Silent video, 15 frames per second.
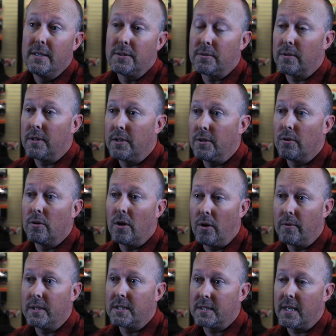so that you're
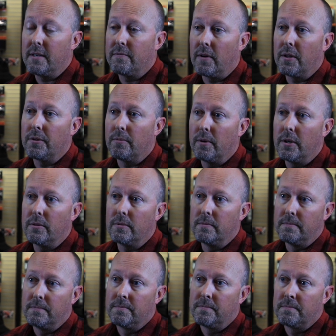always safe on the road.